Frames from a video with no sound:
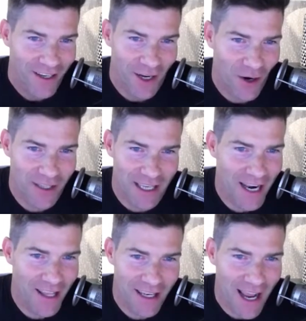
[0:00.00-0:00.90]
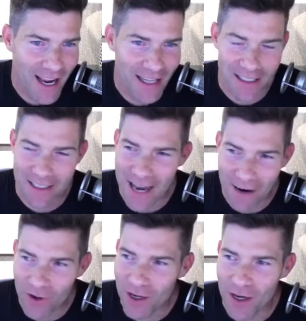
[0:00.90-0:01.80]
At the end of the day, it's
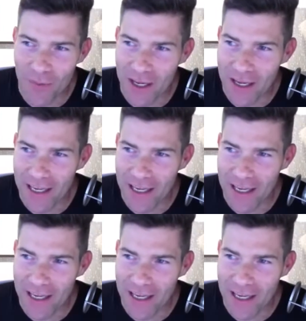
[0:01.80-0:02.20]
never going to be